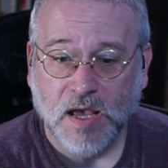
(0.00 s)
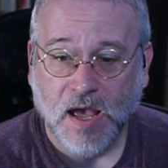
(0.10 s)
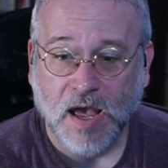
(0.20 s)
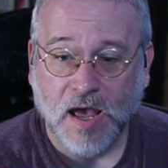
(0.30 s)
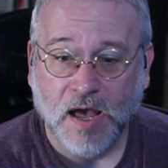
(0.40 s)

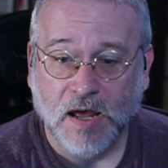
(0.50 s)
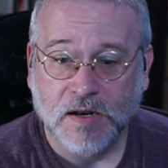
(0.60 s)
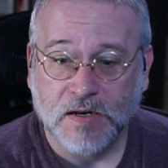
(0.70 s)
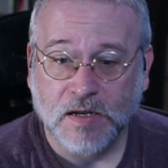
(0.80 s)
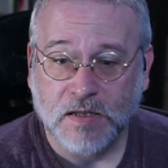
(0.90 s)

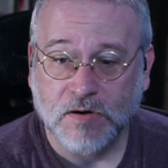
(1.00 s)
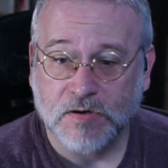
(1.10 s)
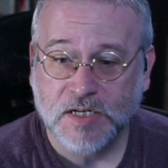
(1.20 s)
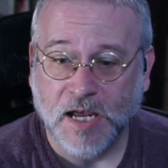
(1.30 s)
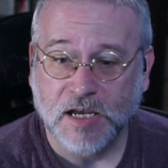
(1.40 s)
and they're
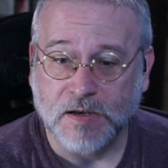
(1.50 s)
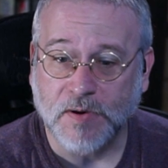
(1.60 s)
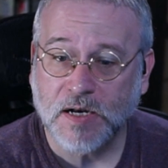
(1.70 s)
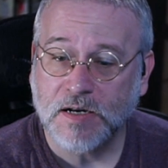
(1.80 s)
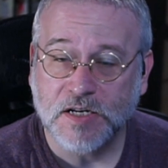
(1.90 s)
taking him
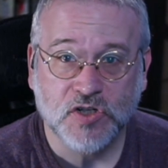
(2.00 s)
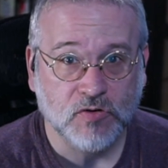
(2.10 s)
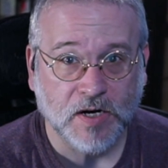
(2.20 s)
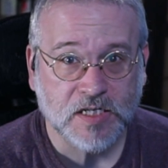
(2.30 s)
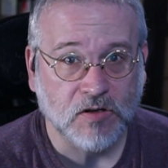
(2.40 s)
in, and he's
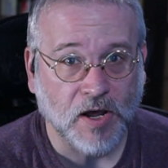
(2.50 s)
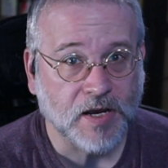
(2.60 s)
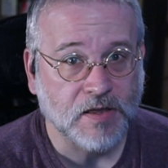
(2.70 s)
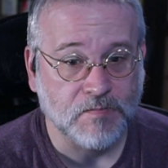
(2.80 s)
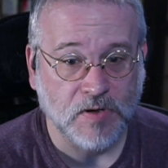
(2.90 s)
dressed
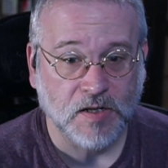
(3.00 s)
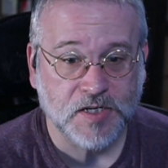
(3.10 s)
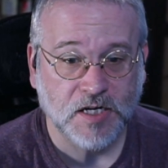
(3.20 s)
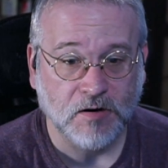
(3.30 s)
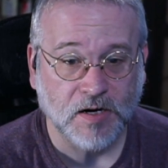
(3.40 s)
like the
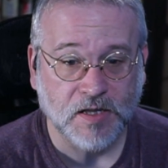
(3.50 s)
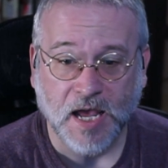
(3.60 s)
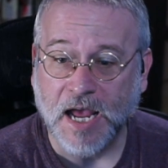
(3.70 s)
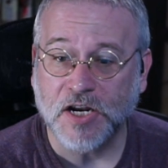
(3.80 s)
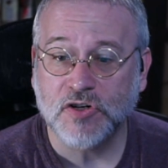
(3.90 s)
military,
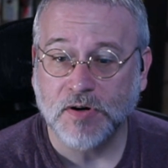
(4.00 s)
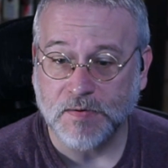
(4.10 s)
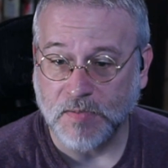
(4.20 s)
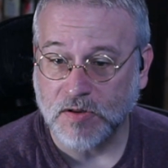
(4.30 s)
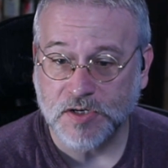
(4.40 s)
the
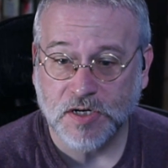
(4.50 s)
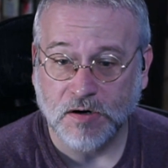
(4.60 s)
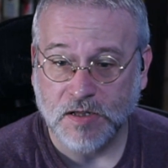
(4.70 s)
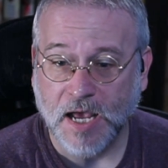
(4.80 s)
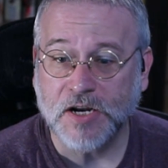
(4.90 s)
Adrian
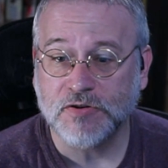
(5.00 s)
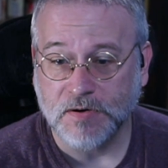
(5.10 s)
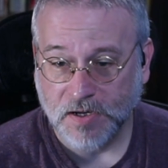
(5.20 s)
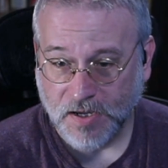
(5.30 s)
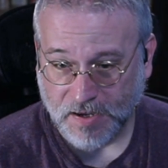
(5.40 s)
military, the
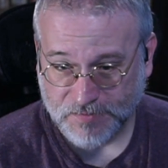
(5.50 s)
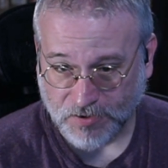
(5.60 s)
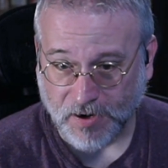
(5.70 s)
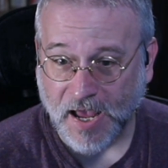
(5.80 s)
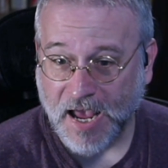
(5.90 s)
Adrian,
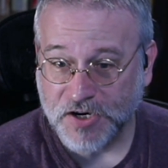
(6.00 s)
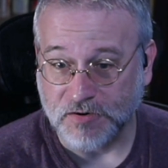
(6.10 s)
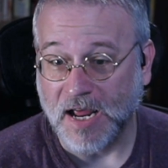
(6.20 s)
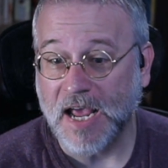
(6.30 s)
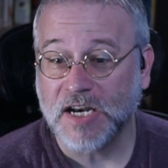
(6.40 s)
sorry,
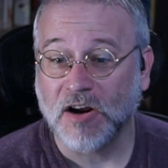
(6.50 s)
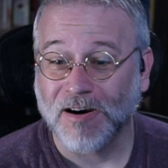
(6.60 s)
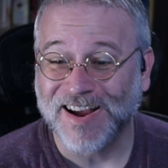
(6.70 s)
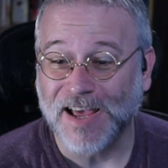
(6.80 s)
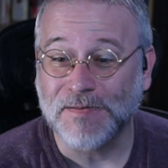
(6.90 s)
Adrian,
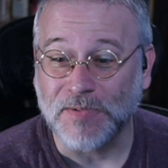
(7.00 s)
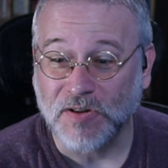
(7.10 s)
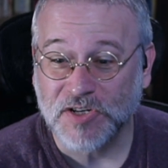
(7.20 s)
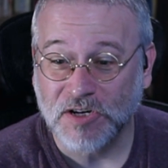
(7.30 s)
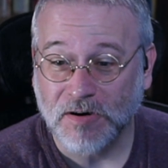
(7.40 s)
ADRAN
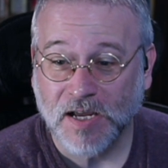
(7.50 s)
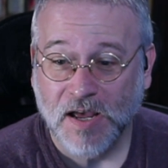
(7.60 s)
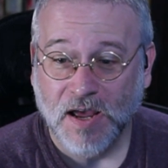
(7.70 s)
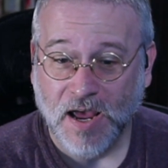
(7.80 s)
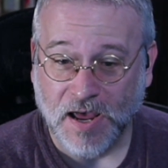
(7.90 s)
military,
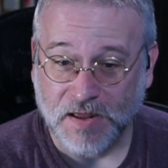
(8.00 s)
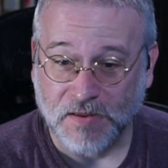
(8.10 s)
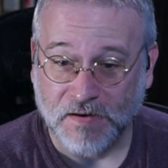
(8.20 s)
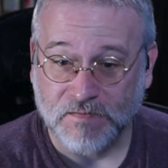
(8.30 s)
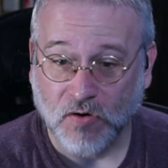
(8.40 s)
and
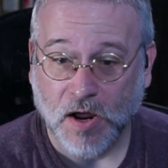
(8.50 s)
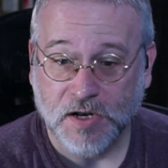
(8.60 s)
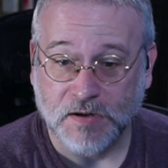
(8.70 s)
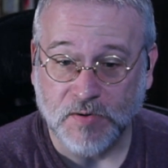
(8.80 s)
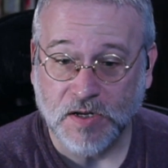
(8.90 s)
they brought
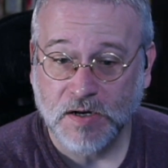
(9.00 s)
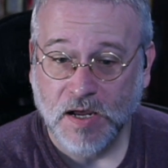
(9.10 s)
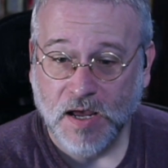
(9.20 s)
him in.